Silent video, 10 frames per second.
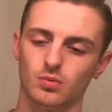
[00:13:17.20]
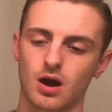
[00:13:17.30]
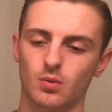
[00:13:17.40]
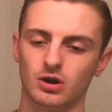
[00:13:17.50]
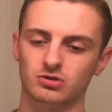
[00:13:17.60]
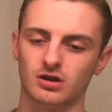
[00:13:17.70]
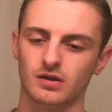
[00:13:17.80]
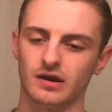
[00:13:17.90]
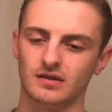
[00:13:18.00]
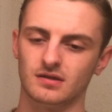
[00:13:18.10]
washed it
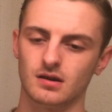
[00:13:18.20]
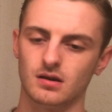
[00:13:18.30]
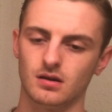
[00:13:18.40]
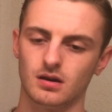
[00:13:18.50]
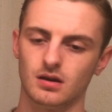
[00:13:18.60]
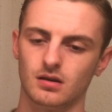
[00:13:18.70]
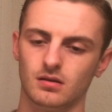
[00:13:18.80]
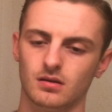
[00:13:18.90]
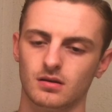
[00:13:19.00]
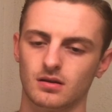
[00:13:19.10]
out last night
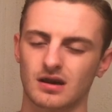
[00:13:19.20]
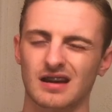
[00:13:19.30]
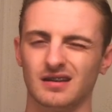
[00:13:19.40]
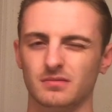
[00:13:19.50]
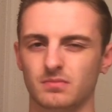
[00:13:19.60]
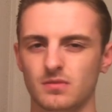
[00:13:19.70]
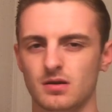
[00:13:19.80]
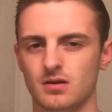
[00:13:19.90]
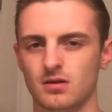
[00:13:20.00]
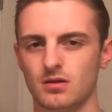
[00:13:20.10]
and kind of
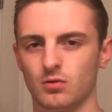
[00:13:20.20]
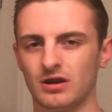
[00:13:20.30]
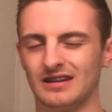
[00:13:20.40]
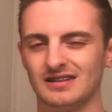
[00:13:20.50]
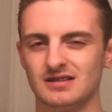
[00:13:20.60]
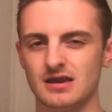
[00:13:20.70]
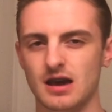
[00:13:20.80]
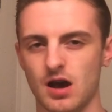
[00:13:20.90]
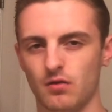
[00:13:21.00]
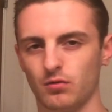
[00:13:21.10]
wanted to see
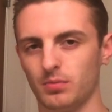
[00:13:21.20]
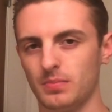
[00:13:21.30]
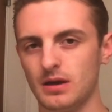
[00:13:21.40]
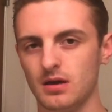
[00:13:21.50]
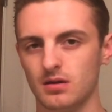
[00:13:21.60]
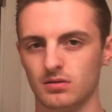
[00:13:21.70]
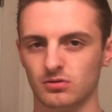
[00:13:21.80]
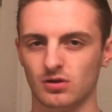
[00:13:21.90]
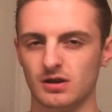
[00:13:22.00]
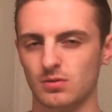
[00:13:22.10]
how it would be,
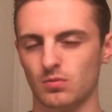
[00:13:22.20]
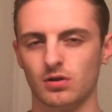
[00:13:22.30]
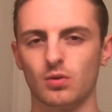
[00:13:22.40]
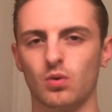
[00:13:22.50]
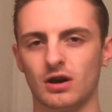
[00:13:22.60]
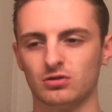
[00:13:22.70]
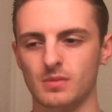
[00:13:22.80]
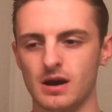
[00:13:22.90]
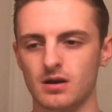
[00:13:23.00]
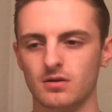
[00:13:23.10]
so I didn't really wash
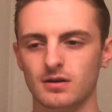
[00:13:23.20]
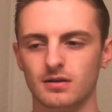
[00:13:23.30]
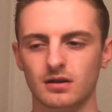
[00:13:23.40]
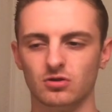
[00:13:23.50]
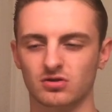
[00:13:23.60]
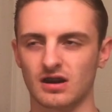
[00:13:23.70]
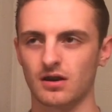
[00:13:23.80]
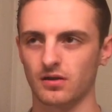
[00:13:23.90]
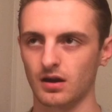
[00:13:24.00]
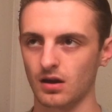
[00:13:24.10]
my hair or anything, just
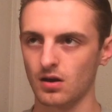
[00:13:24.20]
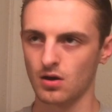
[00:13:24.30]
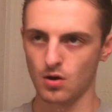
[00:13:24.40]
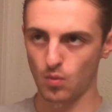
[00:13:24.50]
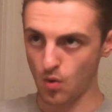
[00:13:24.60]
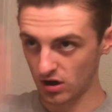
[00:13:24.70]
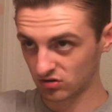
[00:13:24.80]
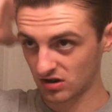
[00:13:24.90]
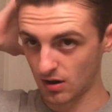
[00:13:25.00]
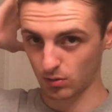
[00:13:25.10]
kind of like
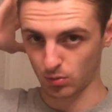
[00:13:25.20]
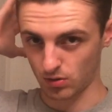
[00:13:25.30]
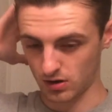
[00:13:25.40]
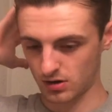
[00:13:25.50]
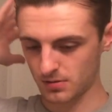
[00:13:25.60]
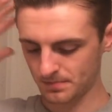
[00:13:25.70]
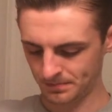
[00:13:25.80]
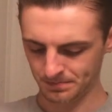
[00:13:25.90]
washed it out with water.